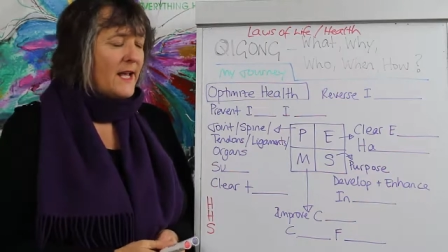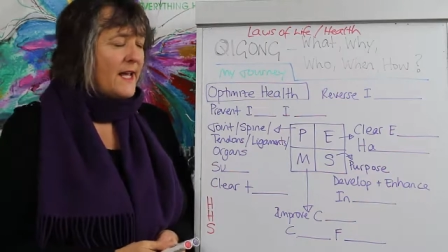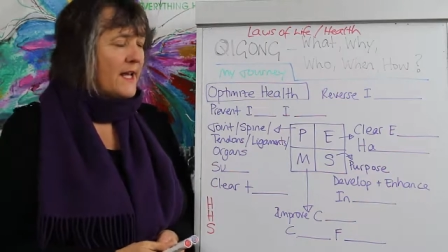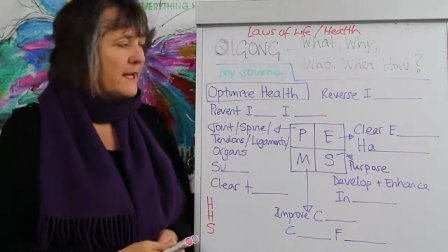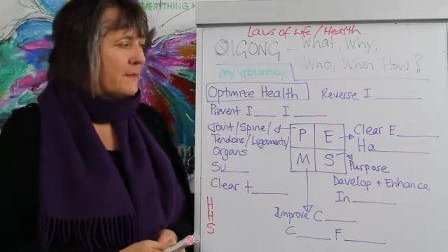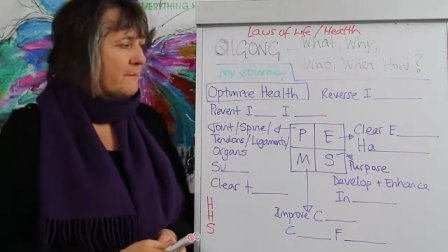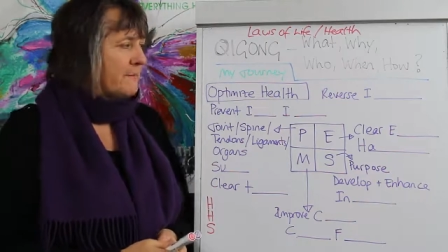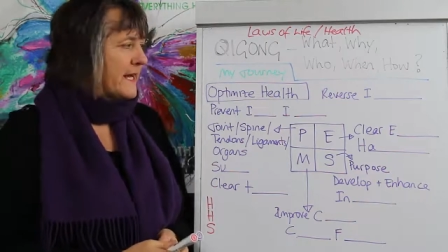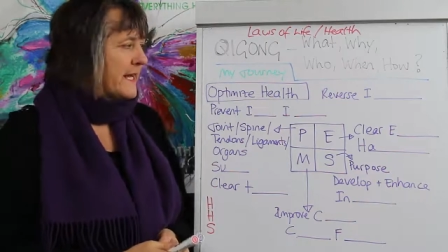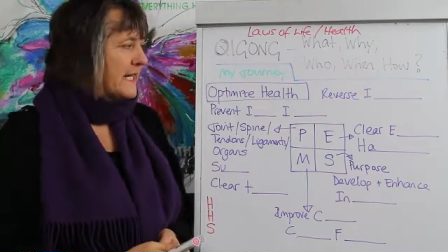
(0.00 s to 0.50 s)

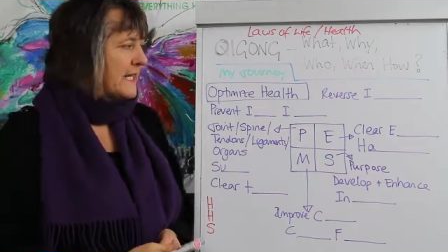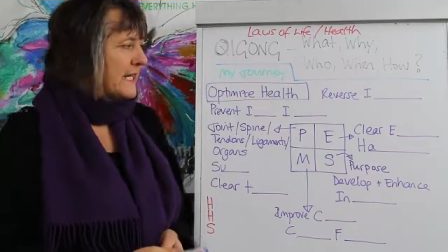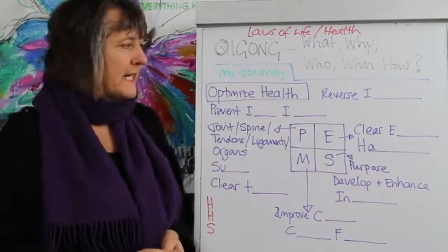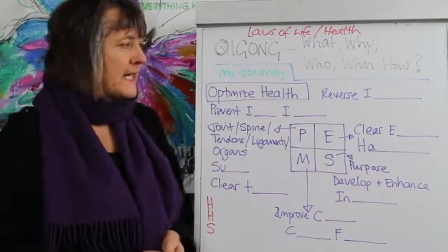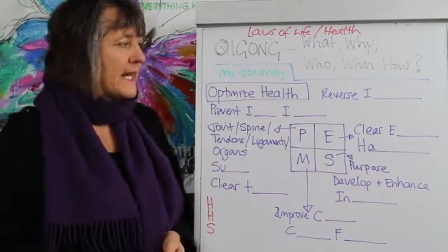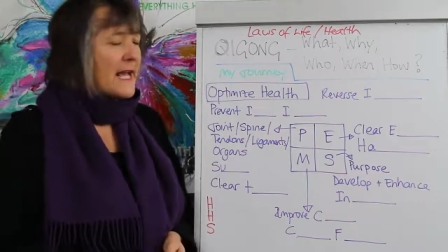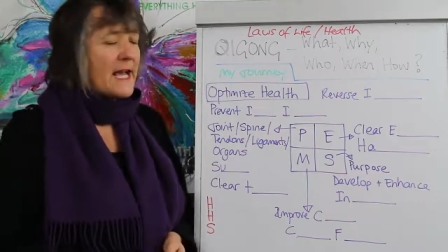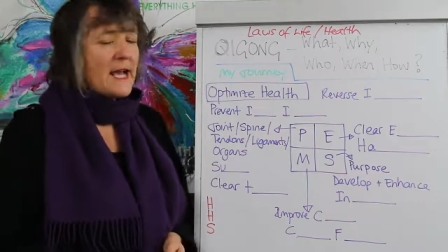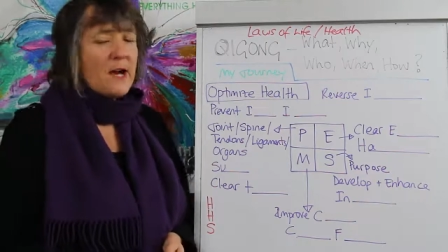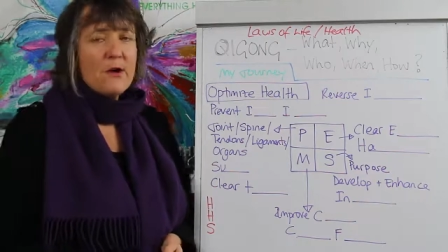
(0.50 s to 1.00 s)
and mainly
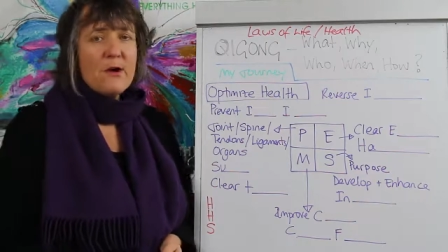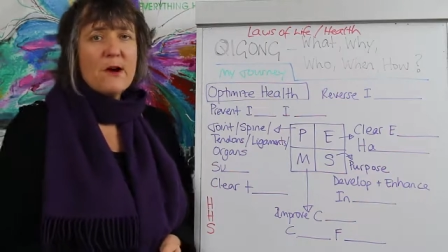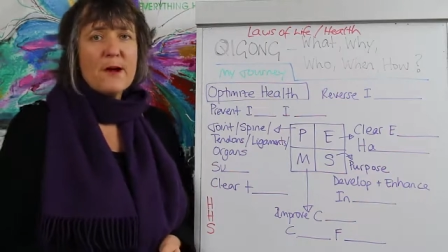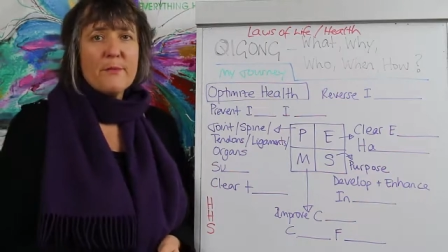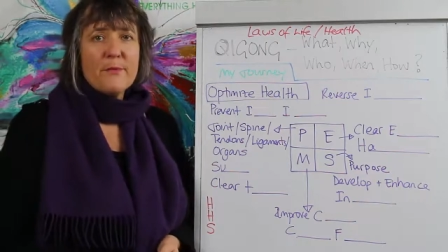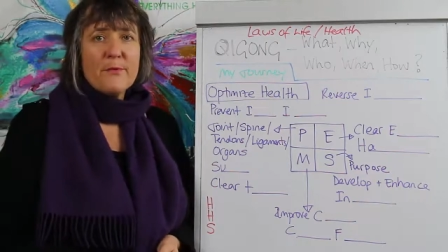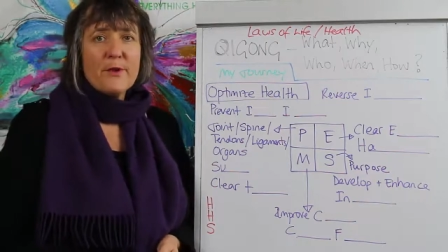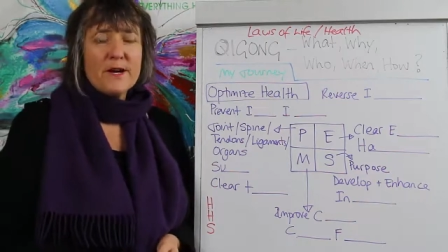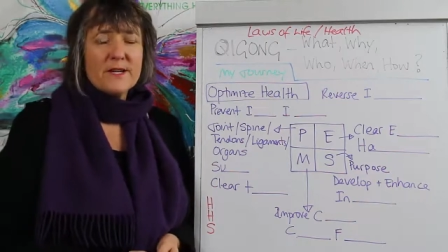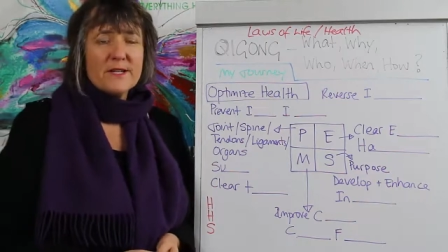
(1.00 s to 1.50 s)
now
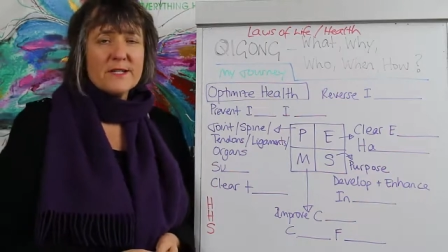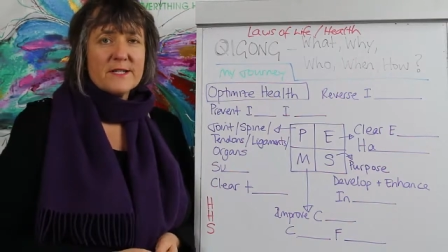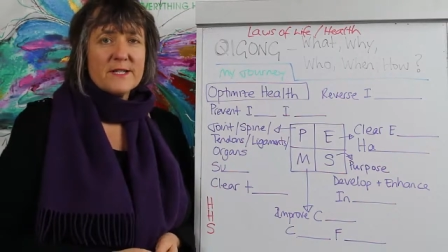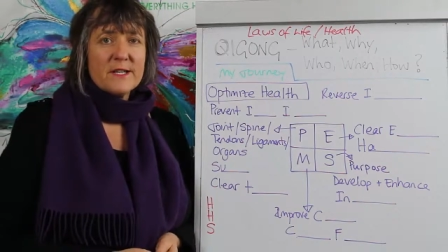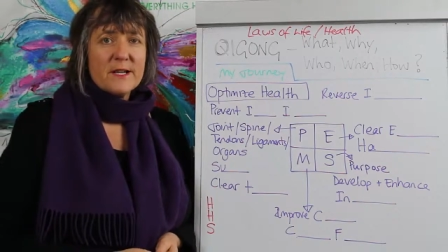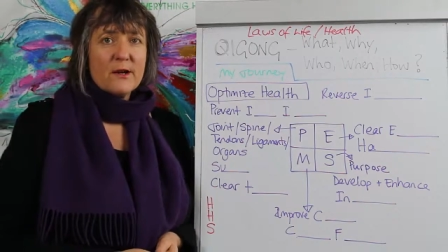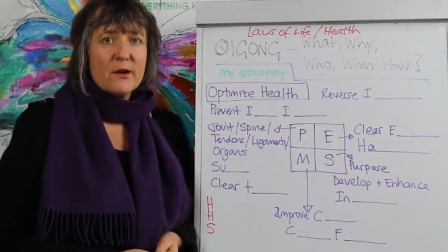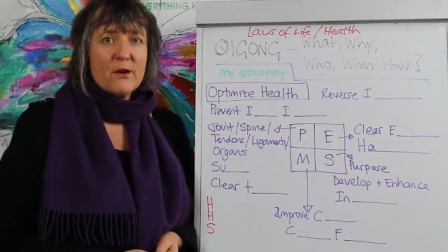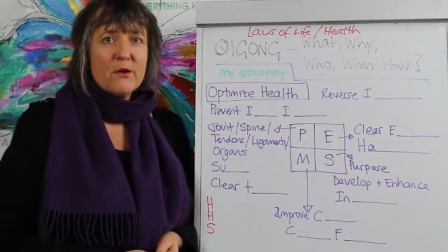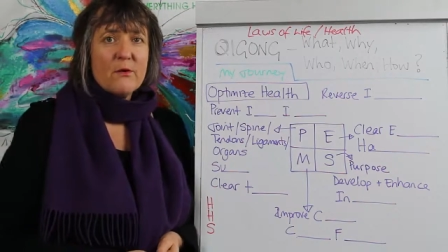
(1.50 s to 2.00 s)
I'm
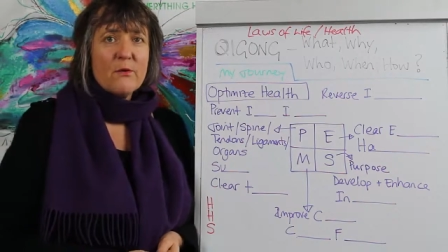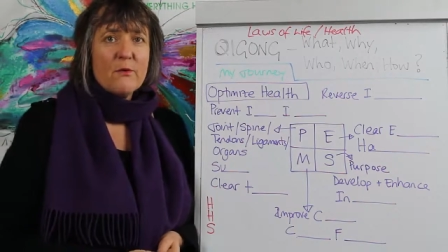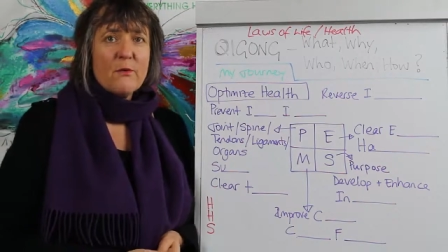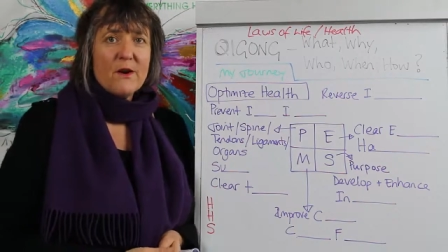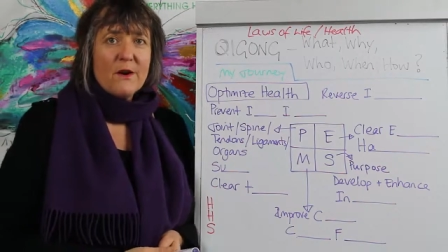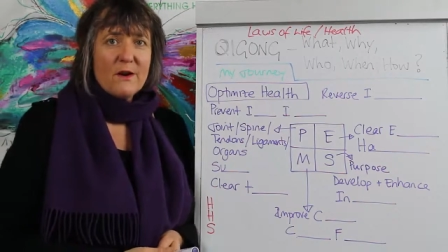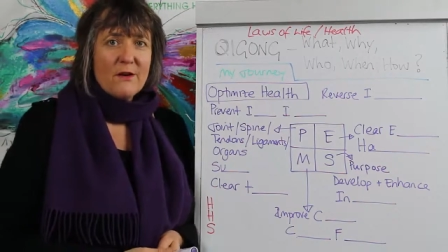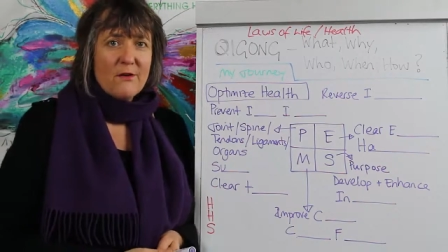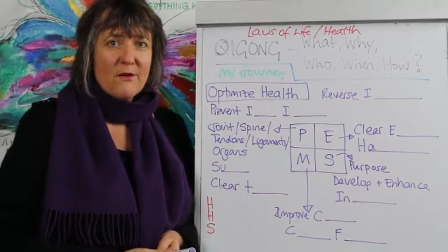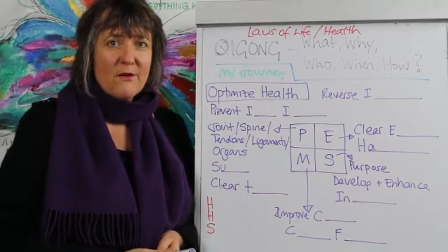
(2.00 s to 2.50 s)
practicing
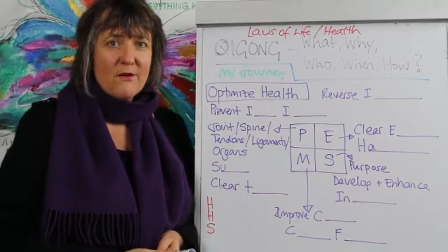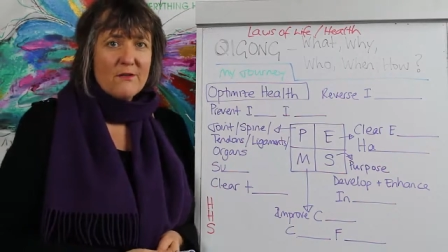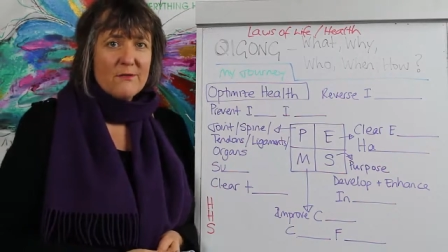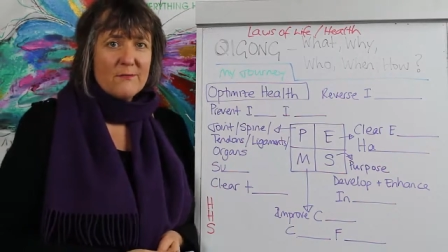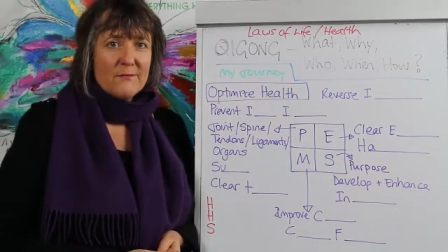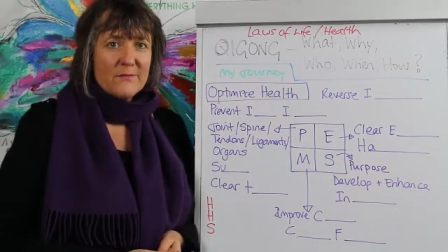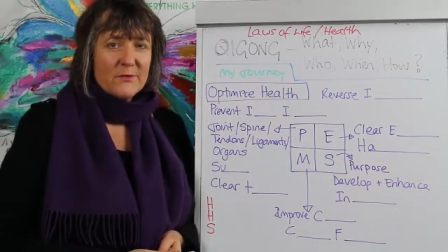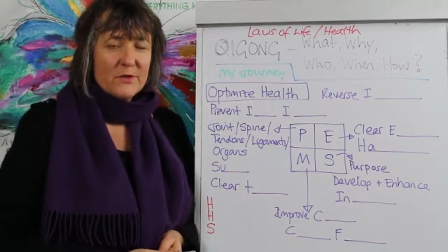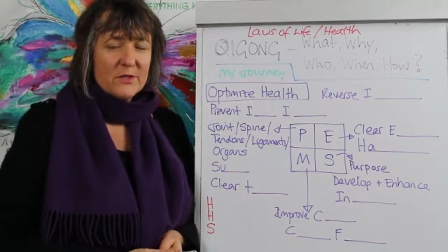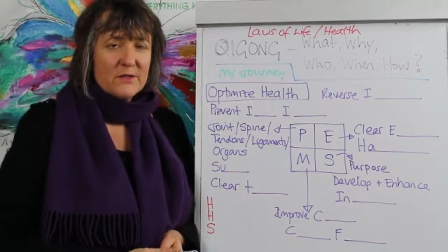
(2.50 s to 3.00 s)
Wang Gong
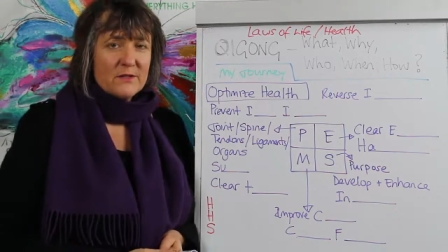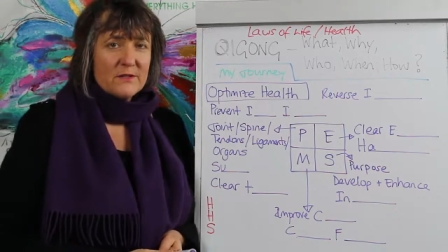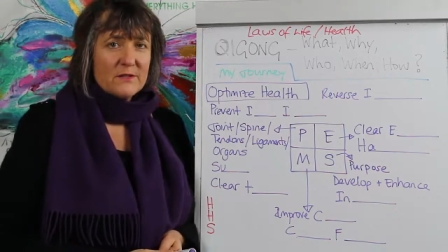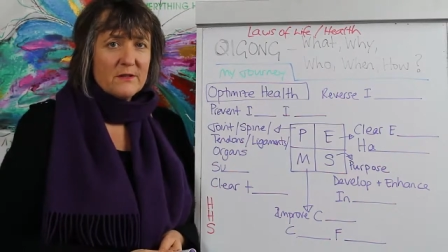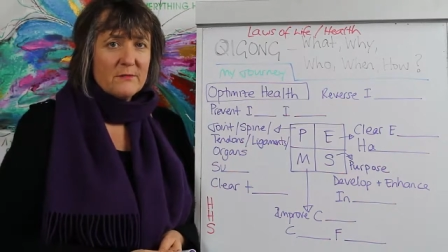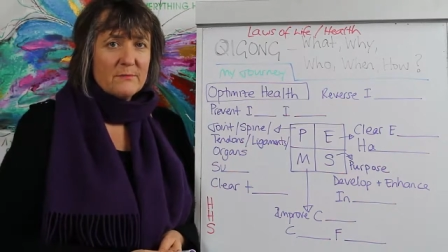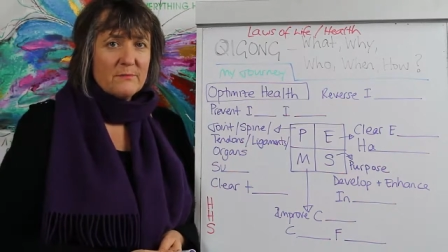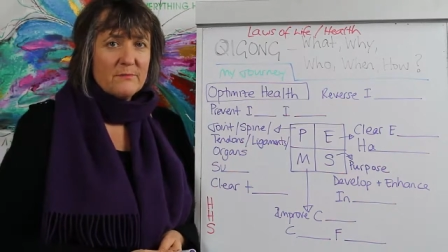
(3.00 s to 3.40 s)
which is a